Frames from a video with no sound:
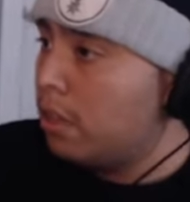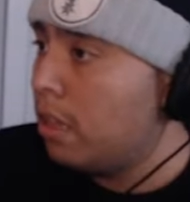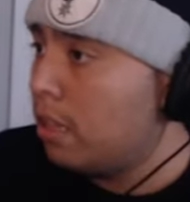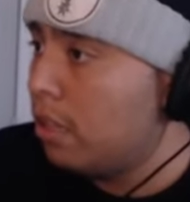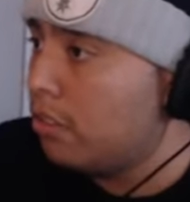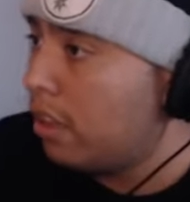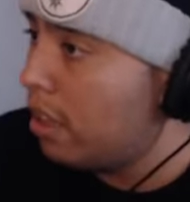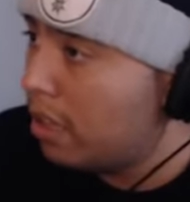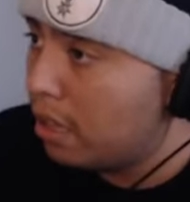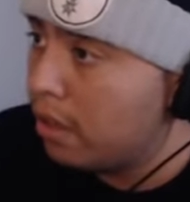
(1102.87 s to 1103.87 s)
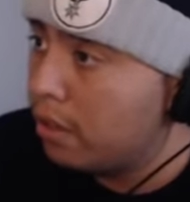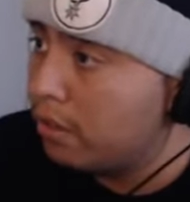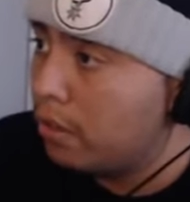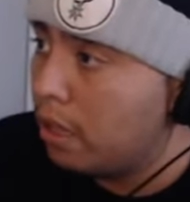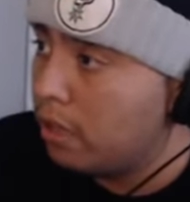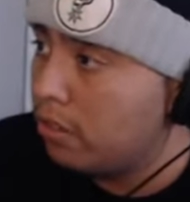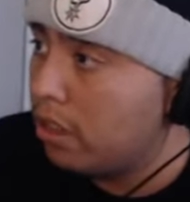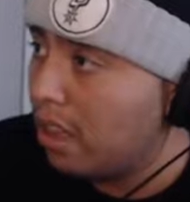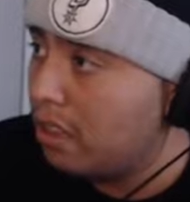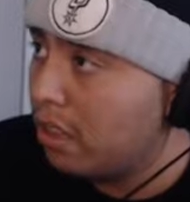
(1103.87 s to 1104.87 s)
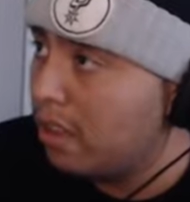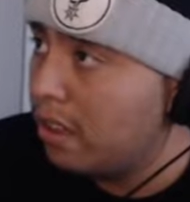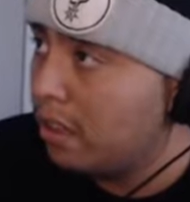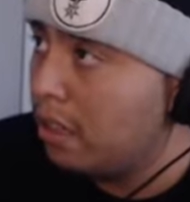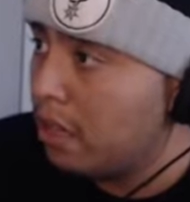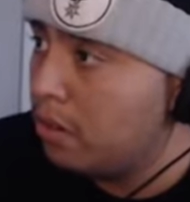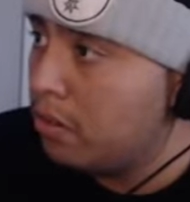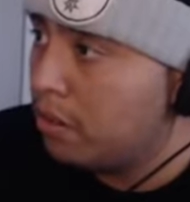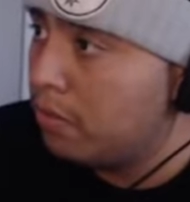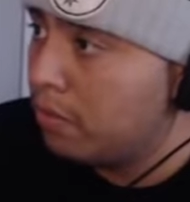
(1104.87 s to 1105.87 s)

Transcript: At least I got that guy. At least I got that guy. I don't know.